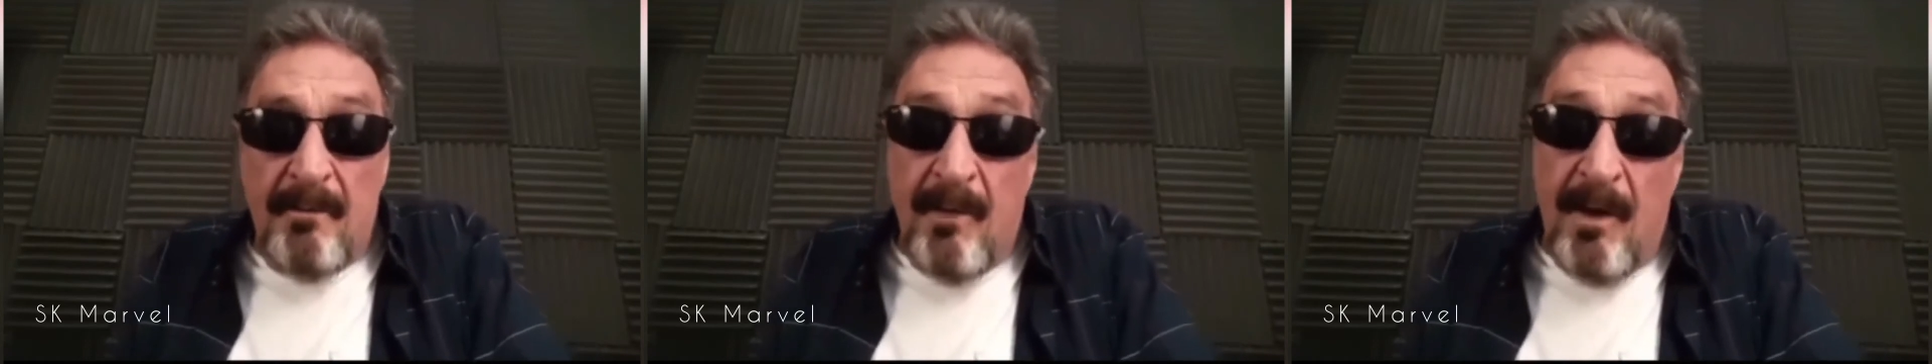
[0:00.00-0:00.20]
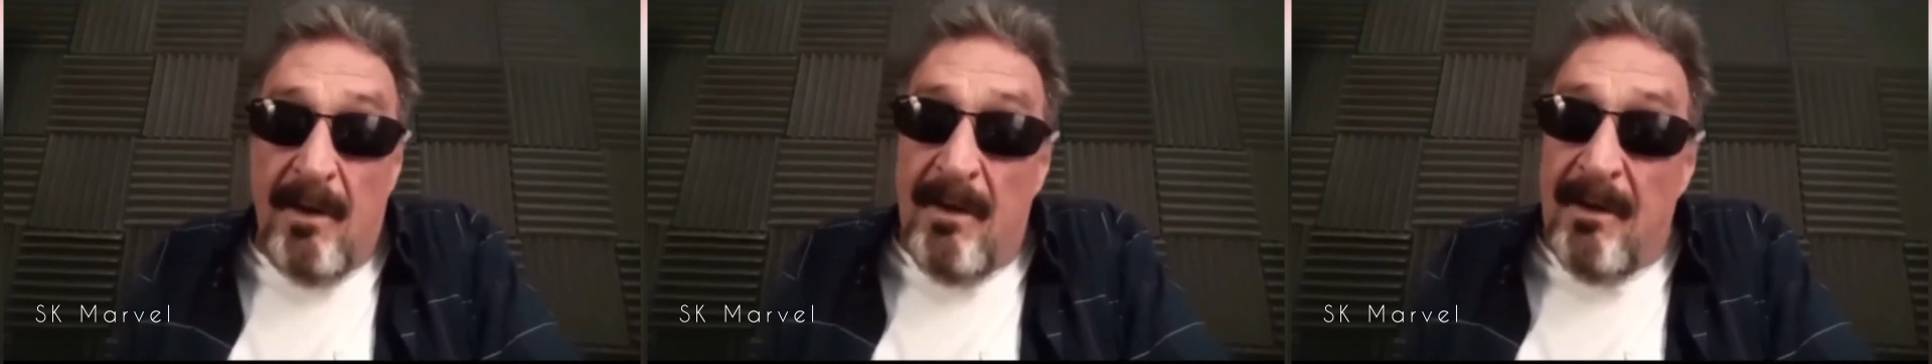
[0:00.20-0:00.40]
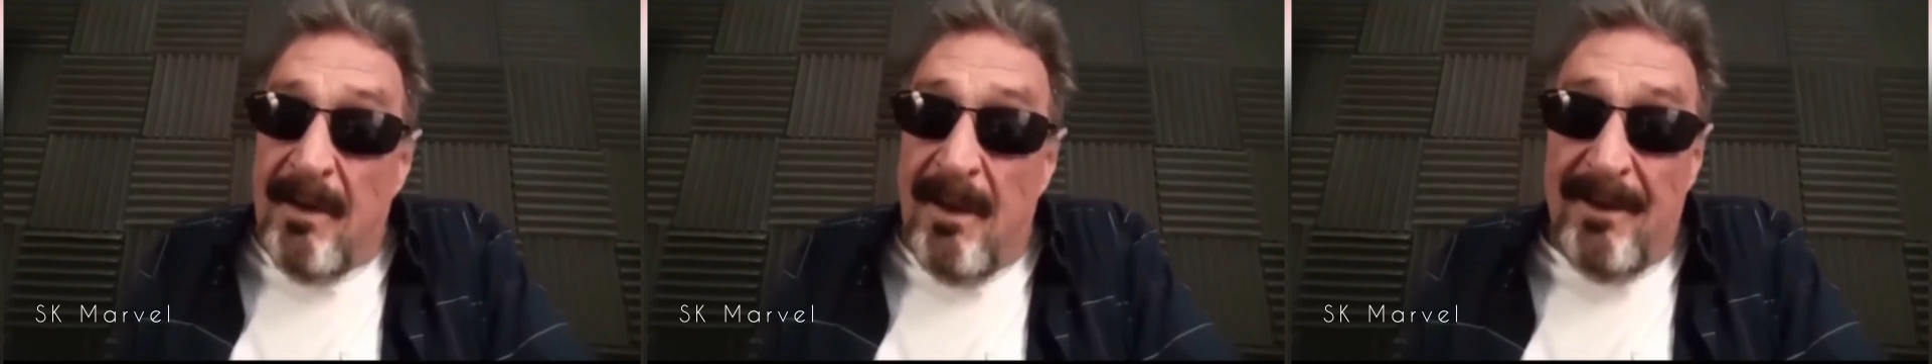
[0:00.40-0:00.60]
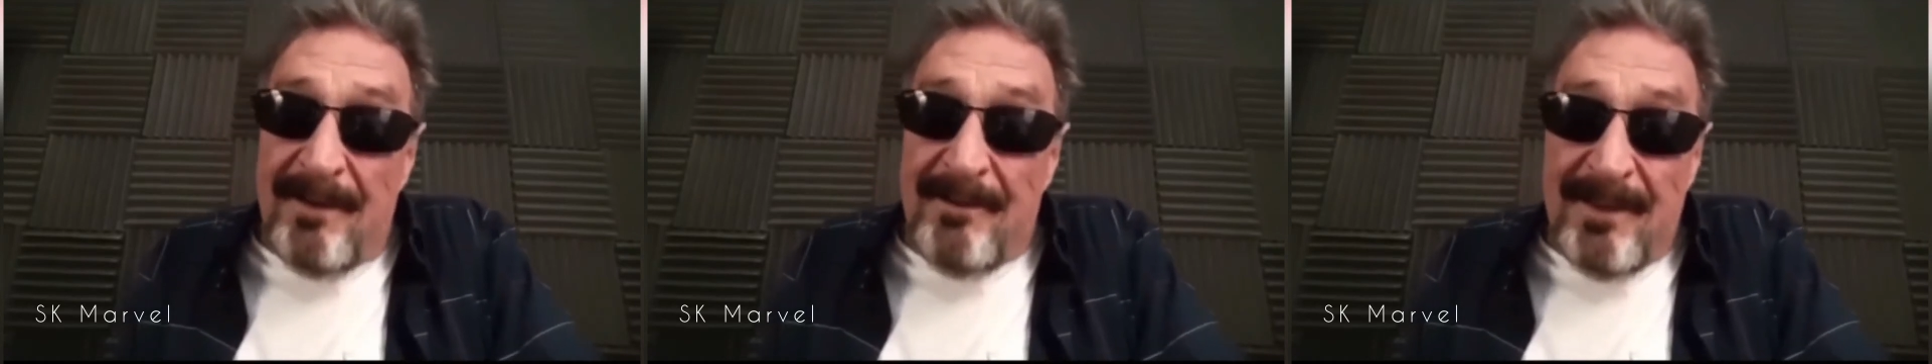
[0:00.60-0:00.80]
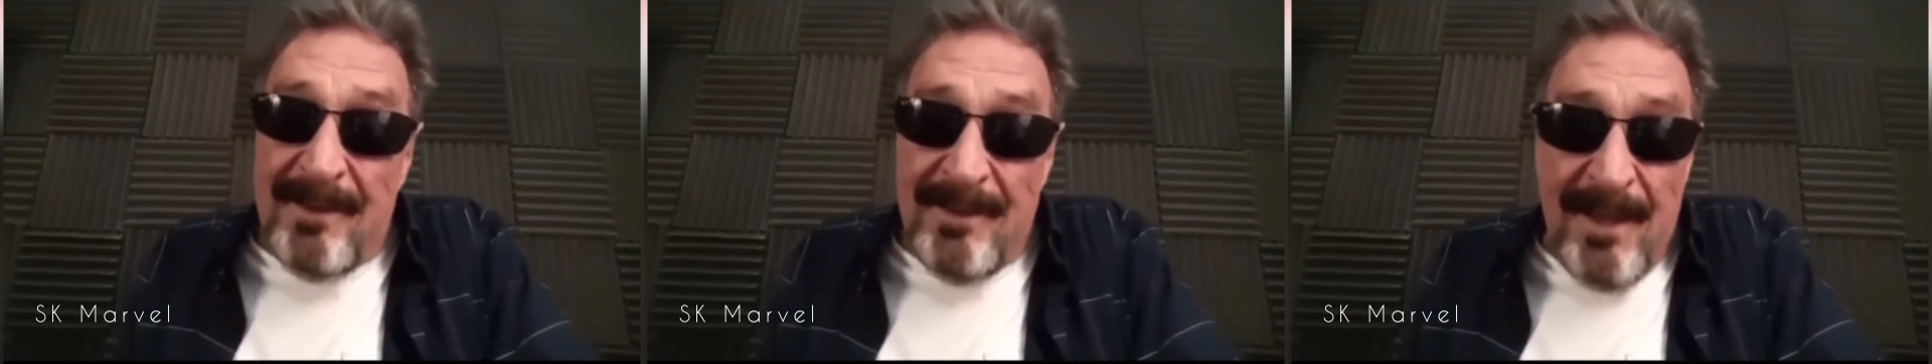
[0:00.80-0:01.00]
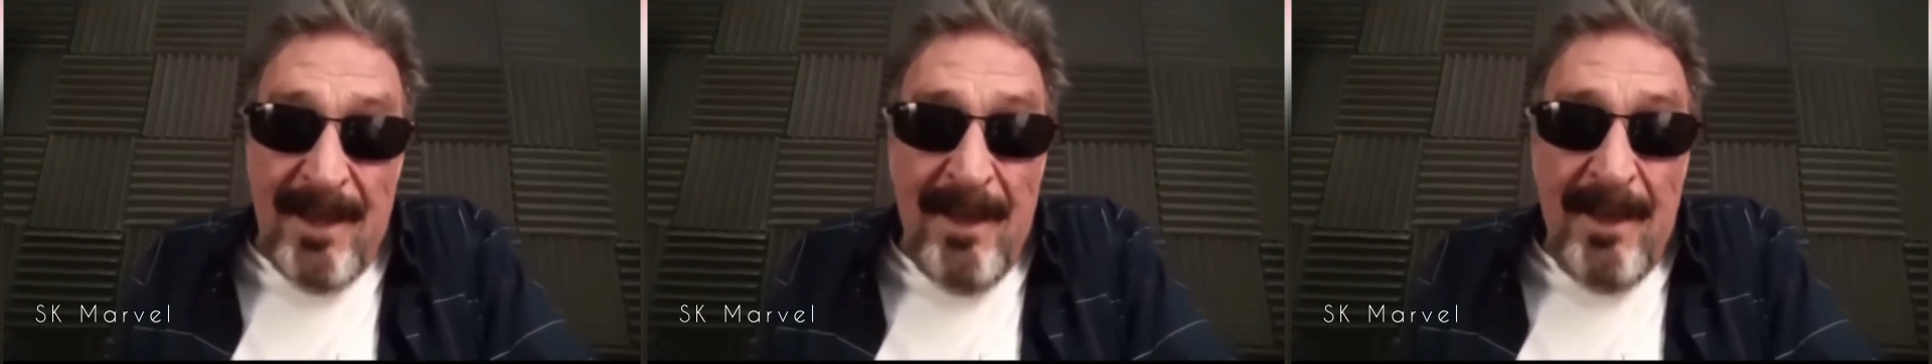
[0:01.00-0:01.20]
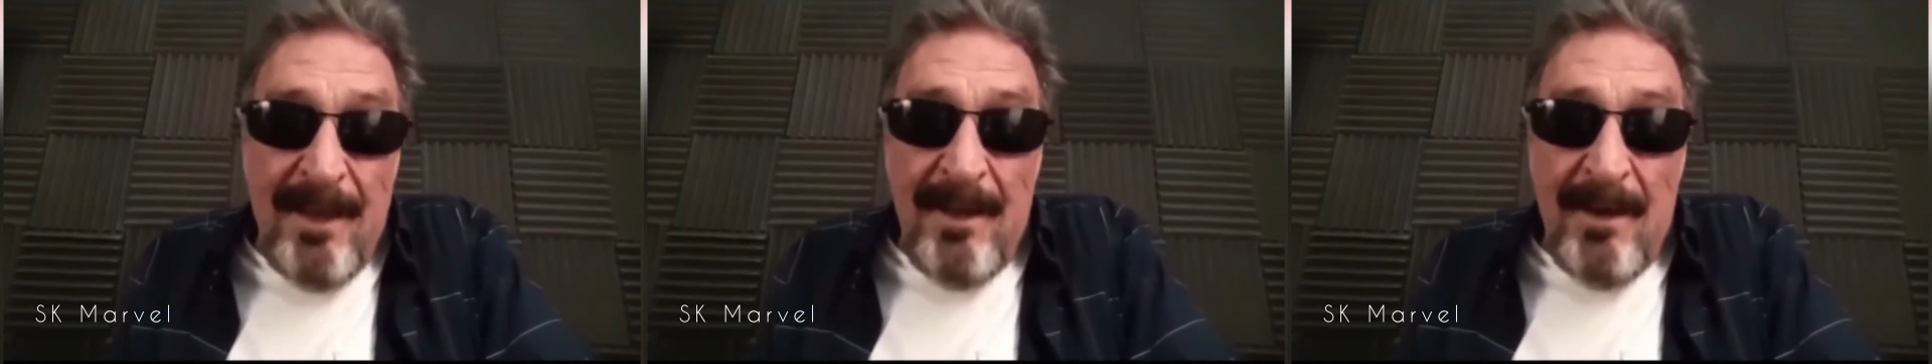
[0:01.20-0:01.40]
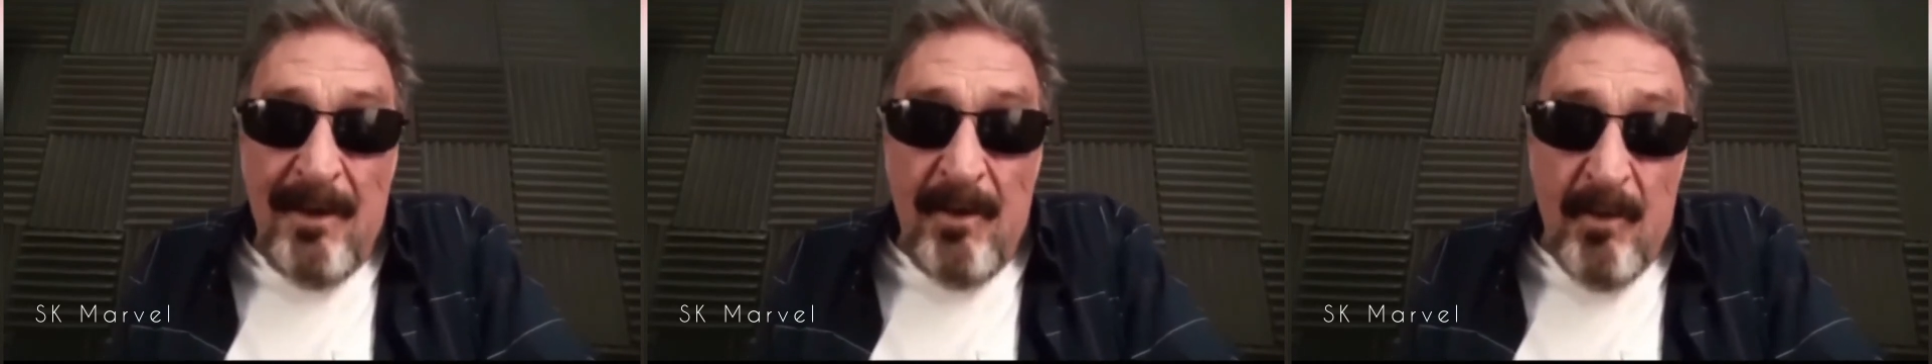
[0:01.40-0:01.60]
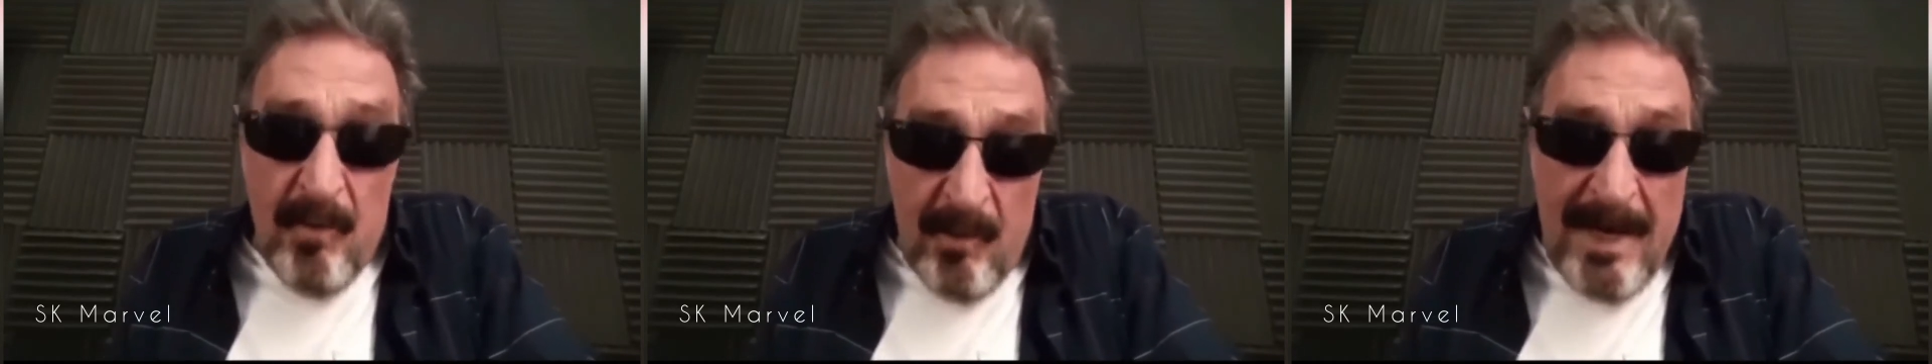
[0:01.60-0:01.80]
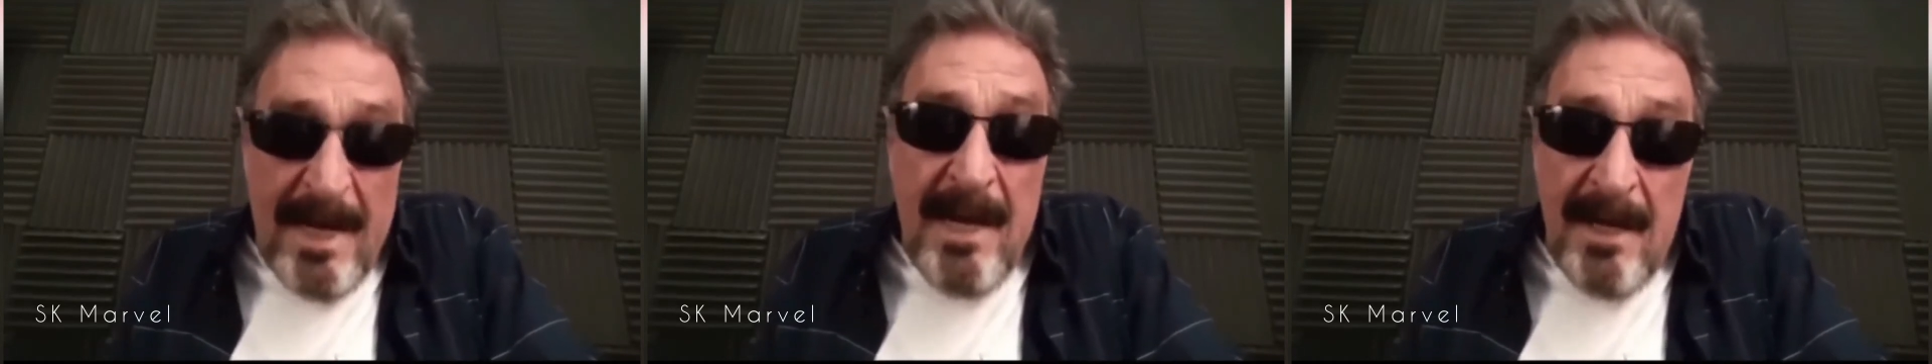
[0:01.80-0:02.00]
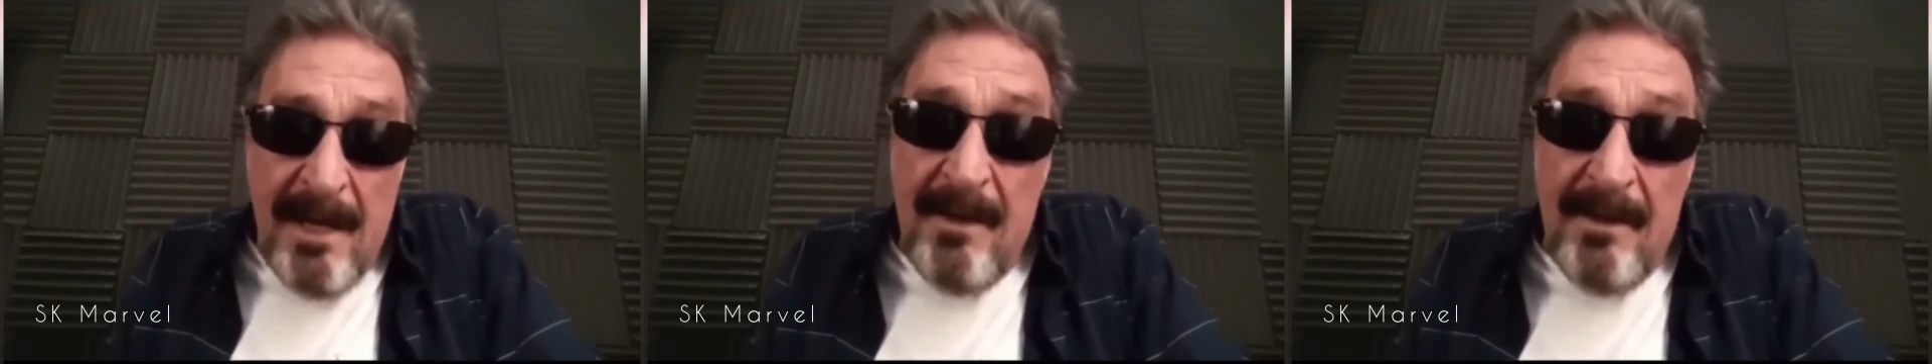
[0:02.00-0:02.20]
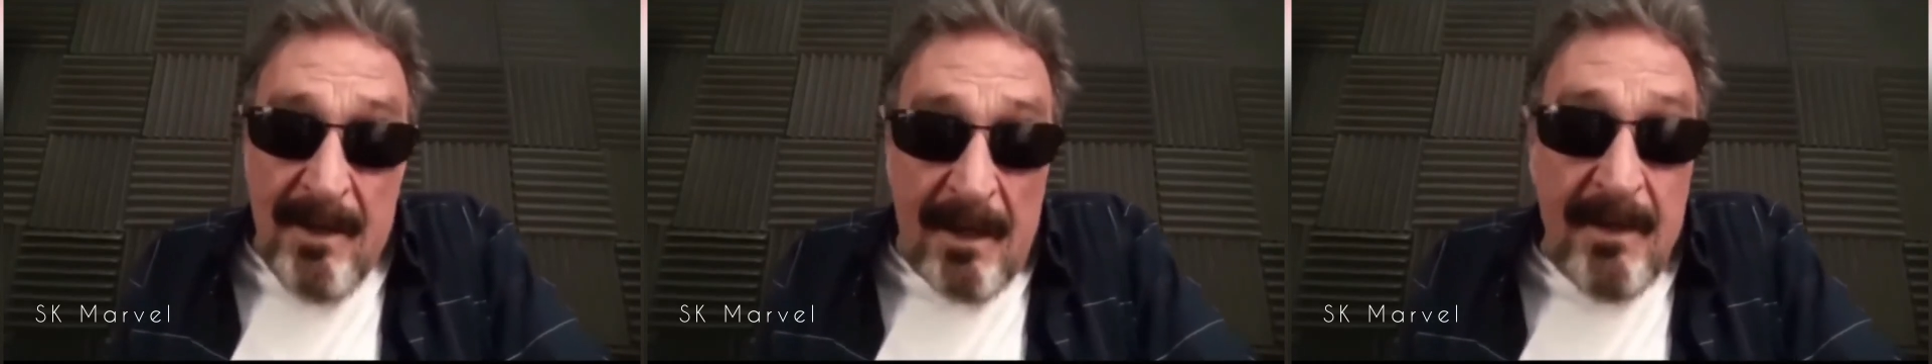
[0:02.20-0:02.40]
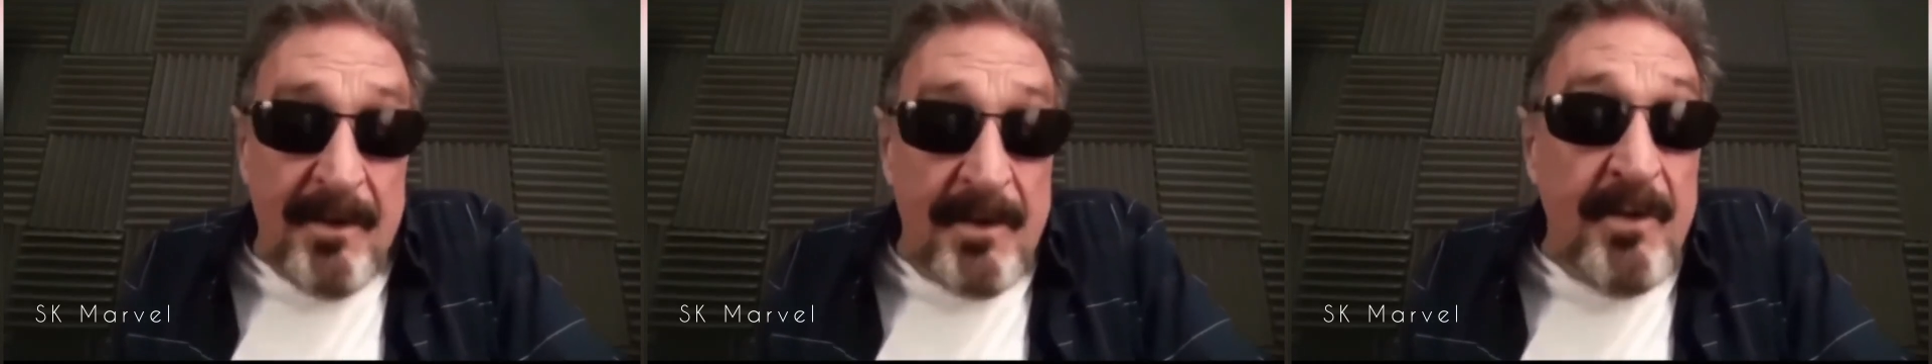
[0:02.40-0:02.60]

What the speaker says: Well, greed